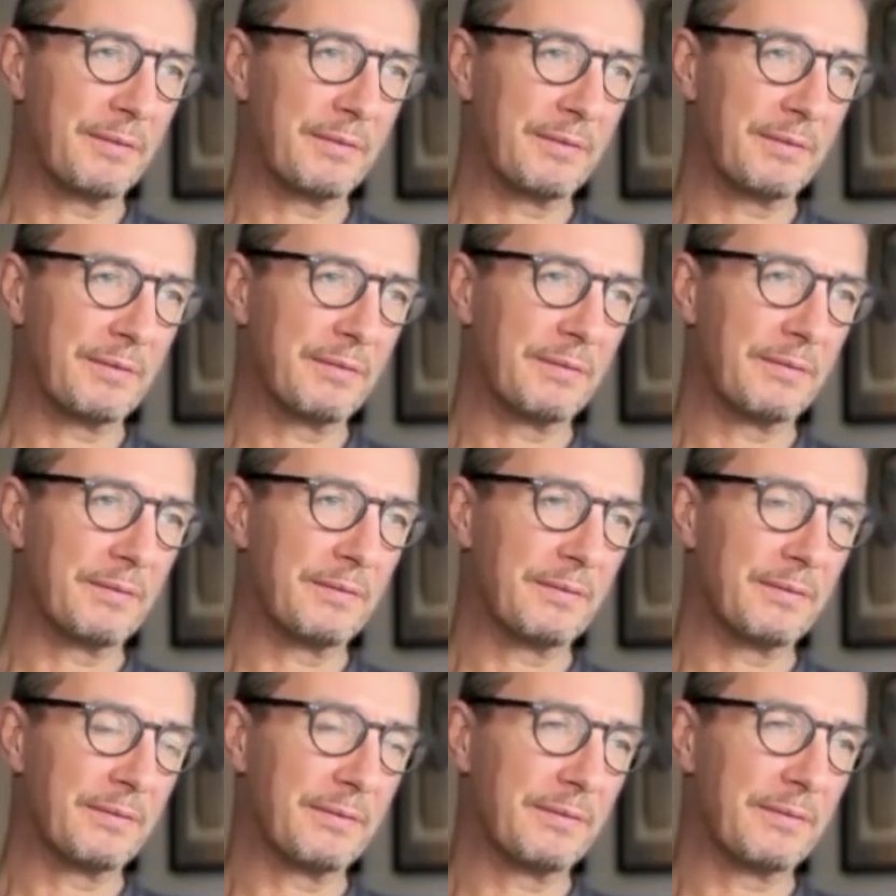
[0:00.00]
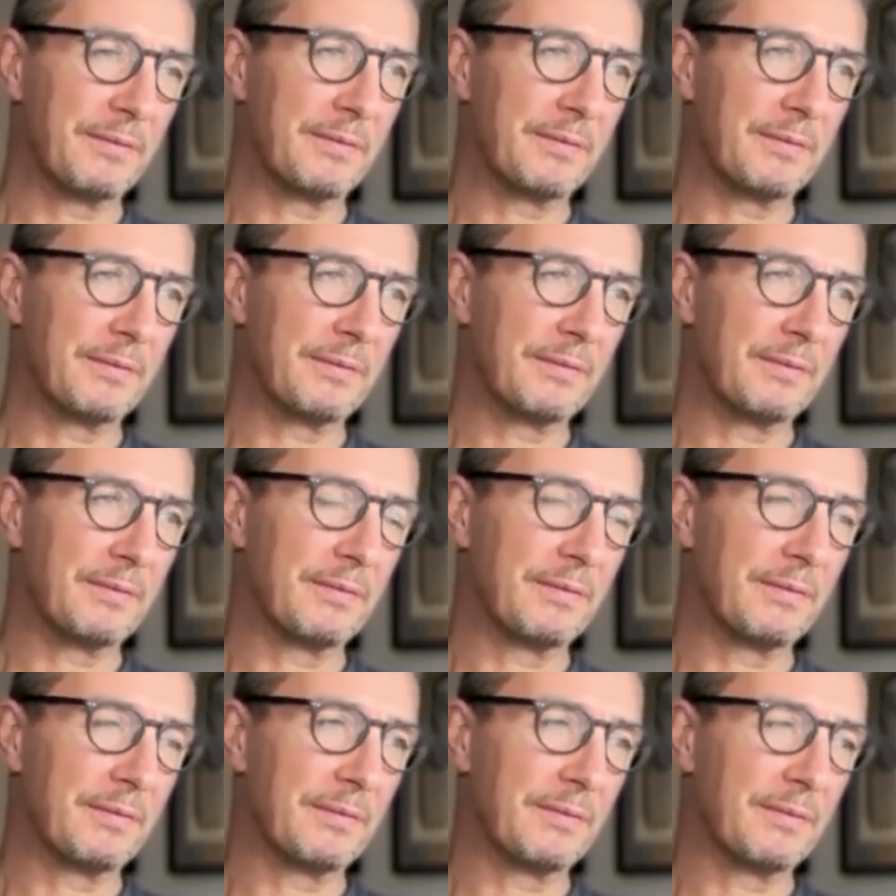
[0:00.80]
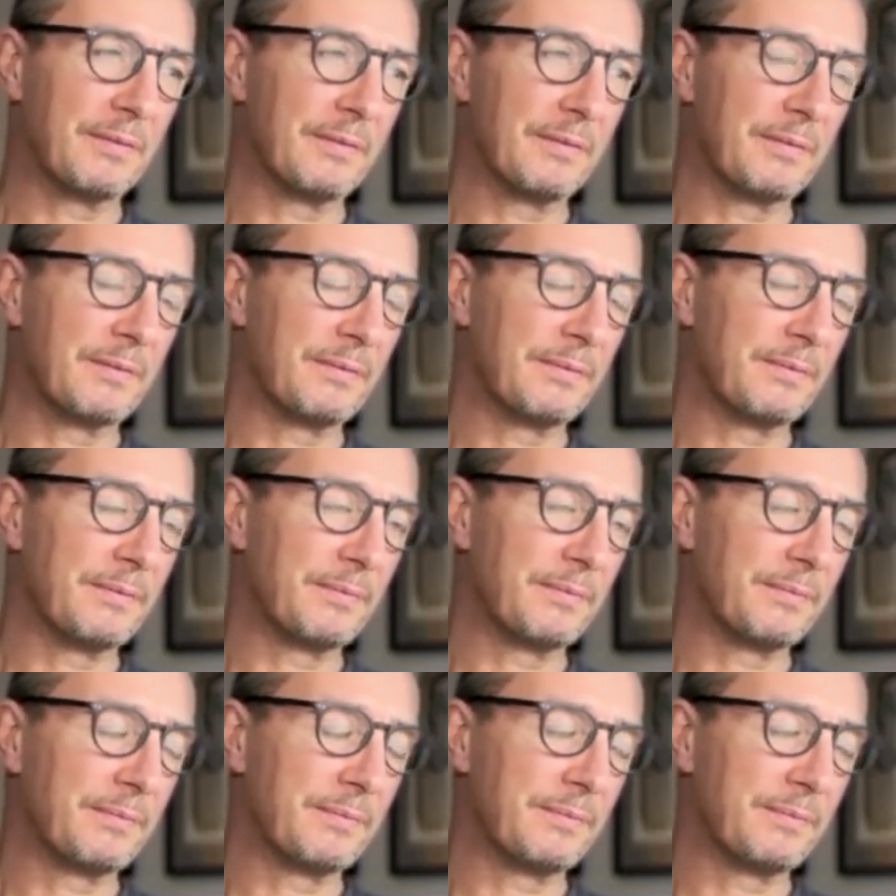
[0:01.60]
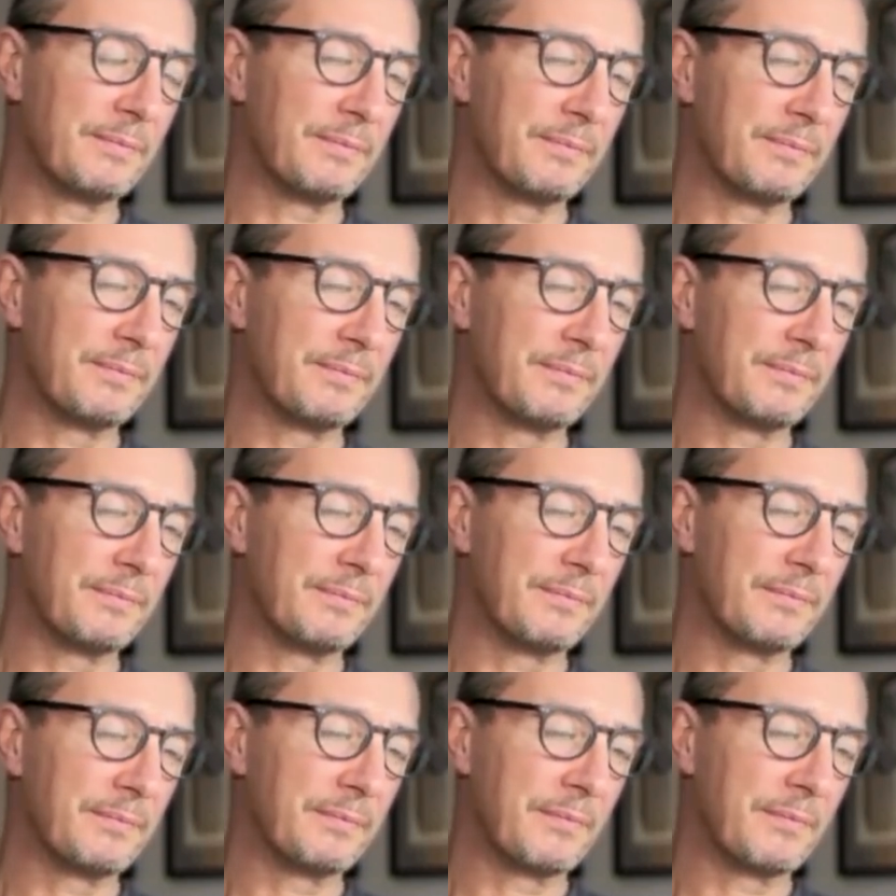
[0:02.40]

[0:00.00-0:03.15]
Nobody speaks.